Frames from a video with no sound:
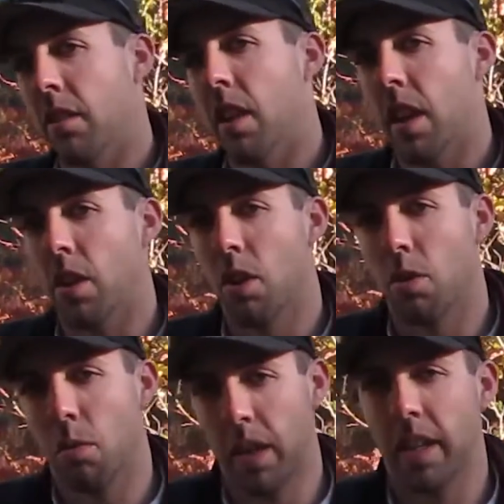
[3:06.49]
and know
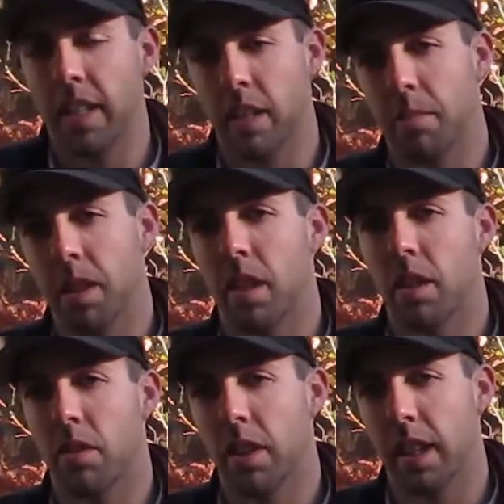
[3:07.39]
what needs to be done in
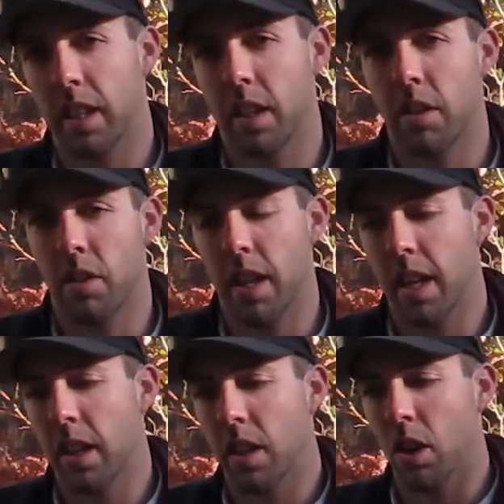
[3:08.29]
order to get it done right,
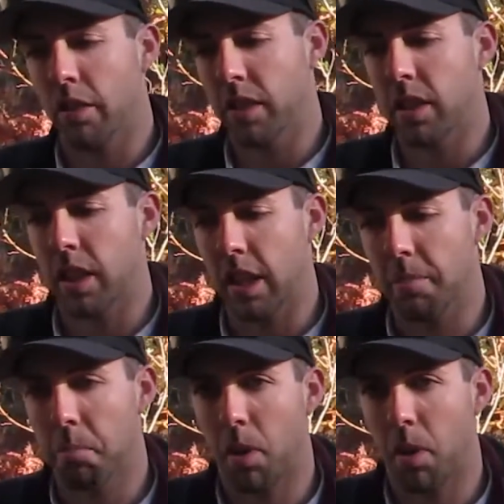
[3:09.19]
and then obviously